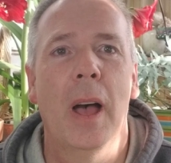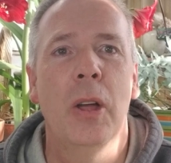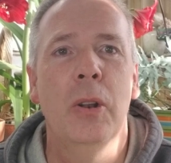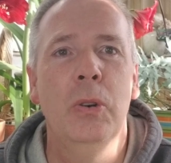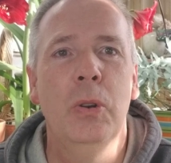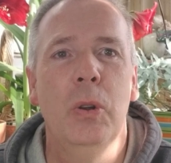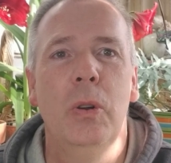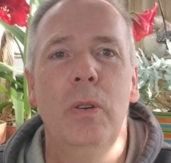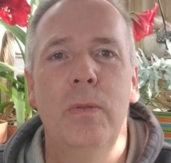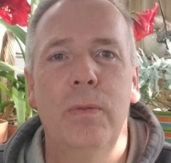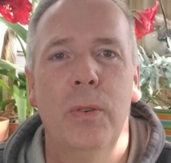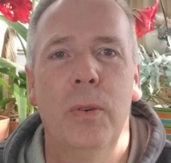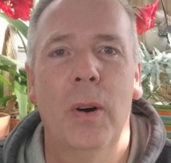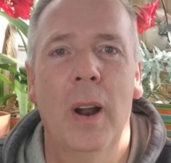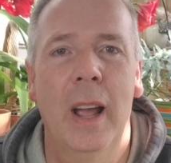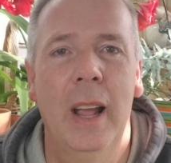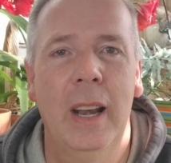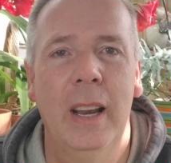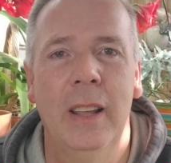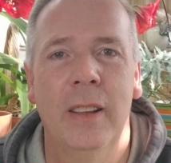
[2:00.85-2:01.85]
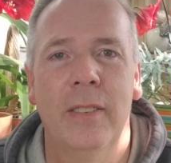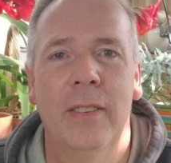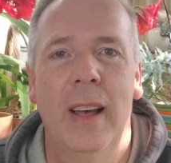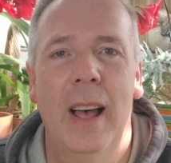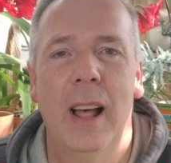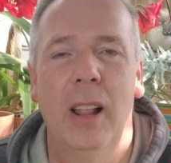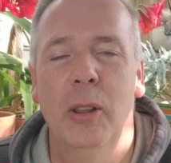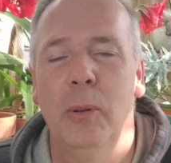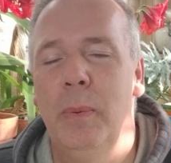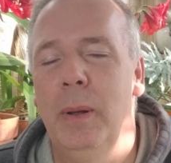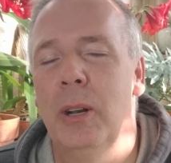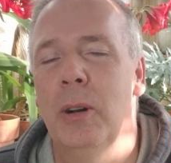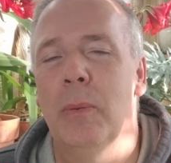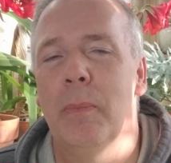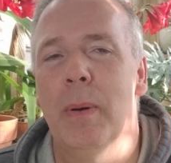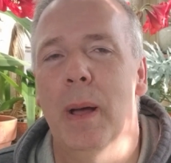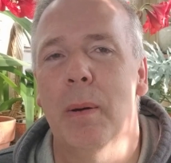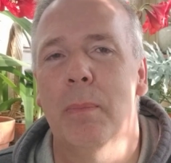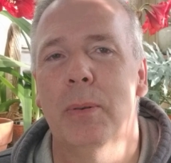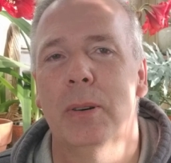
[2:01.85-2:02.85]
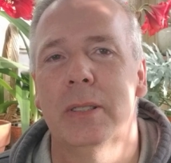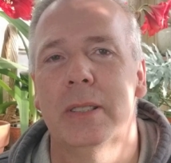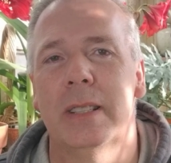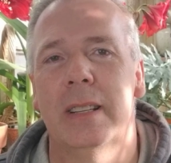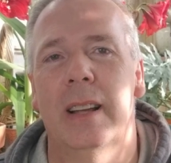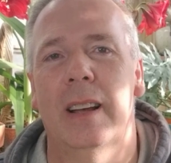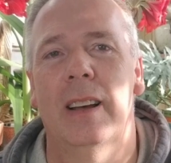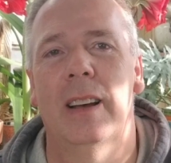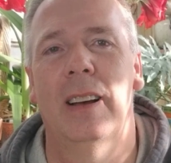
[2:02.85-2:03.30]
A new variety of jalapeno peppers